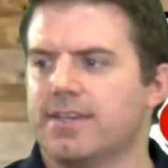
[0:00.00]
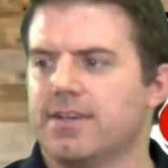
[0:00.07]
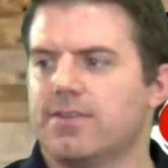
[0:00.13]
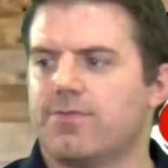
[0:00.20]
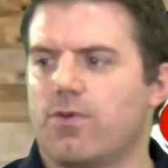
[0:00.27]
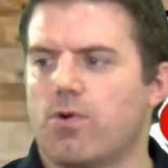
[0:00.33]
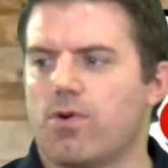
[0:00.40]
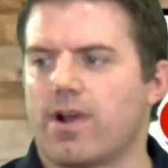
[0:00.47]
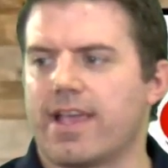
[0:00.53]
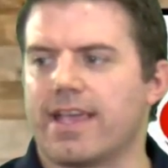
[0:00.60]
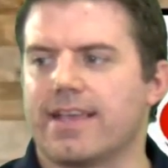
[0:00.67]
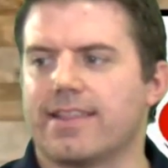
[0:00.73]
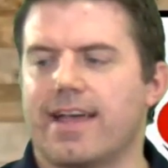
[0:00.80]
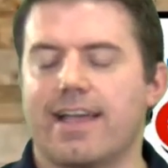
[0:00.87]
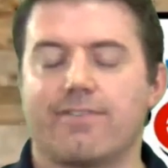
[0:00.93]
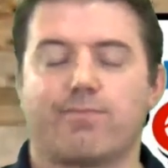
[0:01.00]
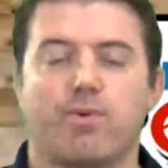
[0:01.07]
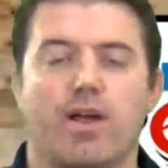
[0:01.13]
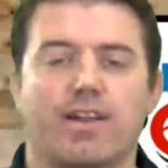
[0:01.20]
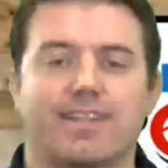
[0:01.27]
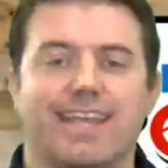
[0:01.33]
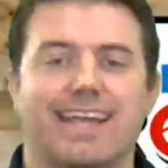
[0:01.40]
for a live
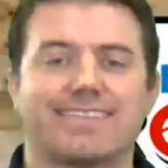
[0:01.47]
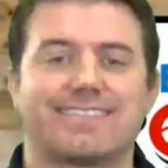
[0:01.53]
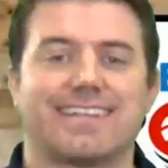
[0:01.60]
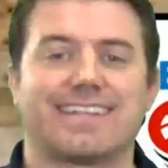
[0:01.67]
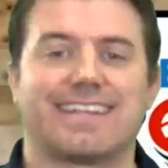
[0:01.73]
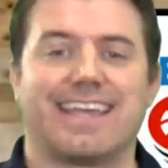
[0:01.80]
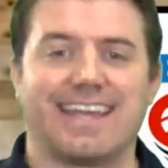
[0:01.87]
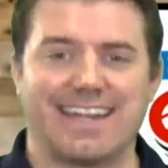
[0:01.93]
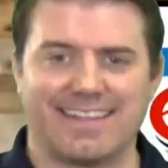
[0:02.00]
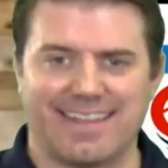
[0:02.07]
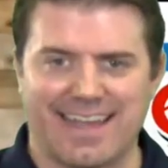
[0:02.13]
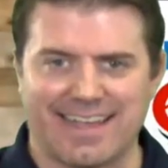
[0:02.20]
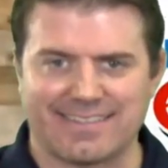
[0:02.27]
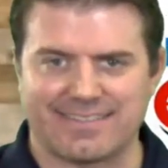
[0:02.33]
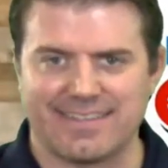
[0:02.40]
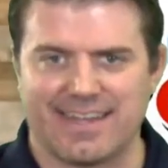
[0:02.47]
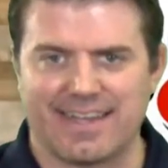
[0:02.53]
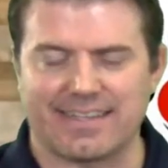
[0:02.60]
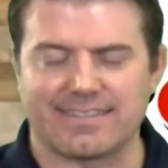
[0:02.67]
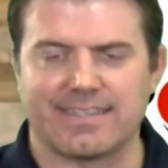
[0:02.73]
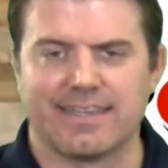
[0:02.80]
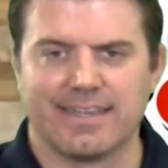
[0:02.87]
broadcast in Kennett last
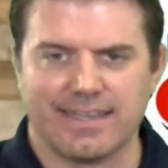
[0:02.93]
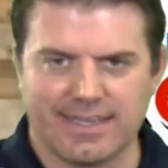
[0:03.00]
night,